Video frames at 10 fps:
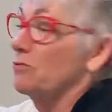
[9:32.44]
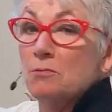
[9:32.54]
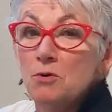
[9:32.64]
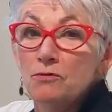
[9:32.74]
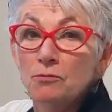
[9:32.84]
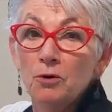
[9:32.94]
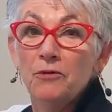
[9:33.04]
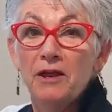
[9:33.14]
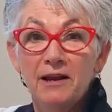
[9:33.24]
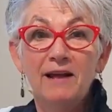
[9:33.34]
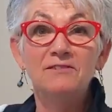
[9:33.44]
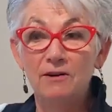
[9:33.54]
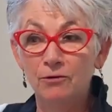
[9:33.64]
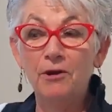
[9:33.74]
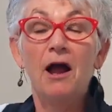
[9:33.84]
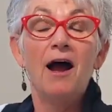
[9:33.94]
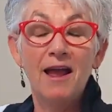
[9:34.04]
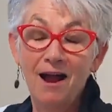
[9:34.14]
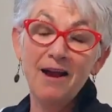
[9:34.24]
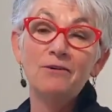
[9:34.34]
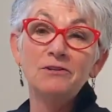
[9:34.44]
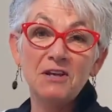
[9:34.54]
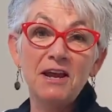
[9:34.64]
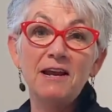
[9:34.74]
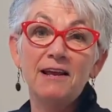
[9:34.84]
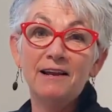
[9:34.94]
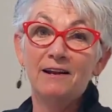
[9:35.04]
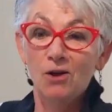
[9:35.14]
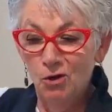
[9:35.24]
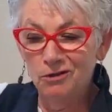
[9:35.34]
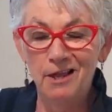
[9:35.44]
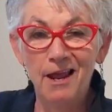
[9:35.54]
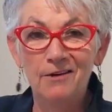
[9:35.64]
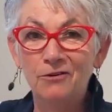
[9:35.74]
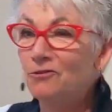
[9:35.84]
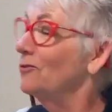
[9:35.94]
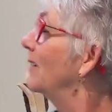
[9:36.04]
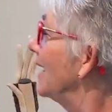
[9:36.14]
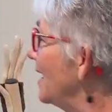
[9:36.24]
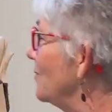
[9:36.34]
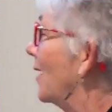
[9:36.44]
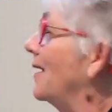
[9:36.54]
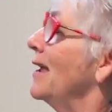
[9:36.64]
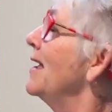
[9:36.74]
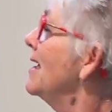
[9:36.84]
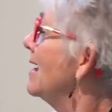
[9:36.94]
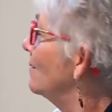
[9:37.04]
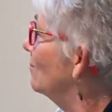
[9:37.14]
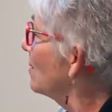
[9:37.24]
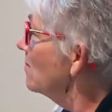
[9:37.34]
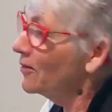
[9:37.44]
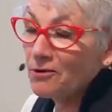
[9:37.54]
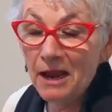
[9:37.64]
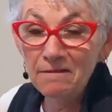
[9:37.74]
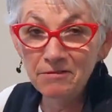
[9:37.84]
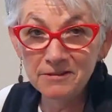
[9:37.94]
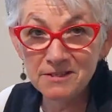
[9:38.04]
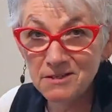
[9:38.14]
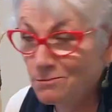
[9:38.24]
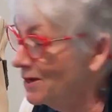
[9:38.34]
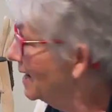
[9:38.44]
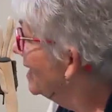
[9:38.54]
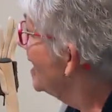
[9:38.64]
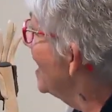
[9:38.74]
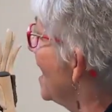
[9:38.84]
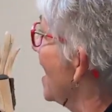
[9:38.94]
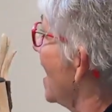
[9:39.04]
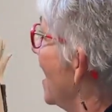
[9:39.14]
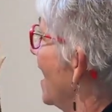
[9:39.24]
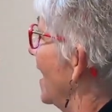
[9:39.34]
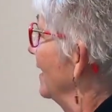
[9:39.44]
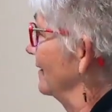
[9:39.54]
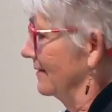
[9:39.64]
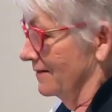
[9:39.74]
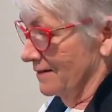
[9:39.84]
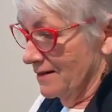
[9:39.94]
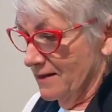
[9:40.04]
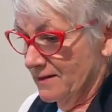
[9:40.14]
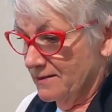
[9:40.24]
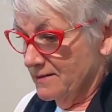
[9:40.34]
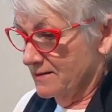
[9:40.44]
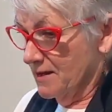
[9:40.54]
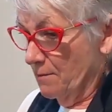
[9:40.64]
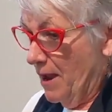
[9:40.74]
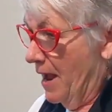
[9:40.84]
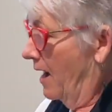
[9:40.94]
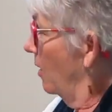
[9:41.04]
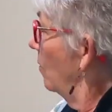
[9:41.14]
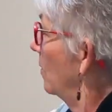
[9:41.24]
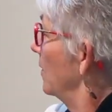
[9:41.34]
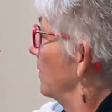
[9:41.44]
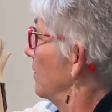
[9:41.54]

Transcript: removable. They could have several irons heating and hook the handle to it. Anyway, my mother gave this to me, and somehow